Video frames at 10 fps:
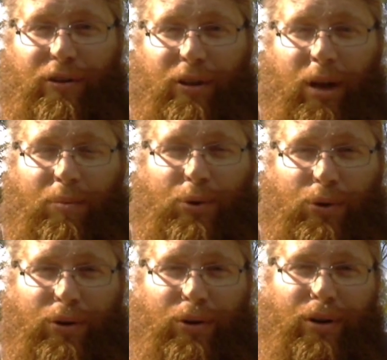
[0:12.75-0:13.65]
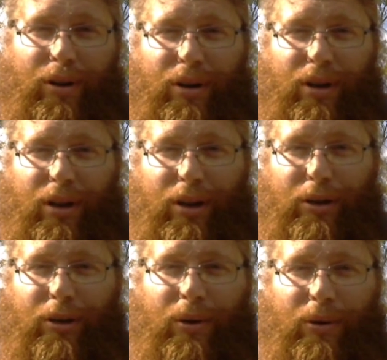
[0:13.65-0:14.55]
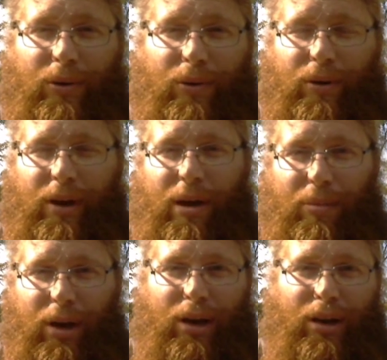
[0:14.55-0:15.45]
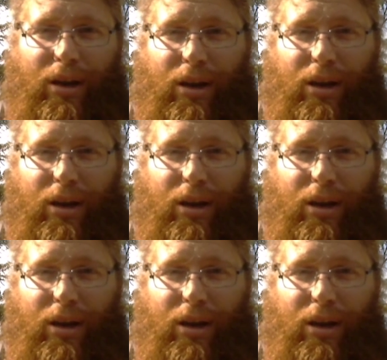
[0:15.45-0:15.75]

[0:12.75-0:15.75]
her LARPTour Indiegogo campaign,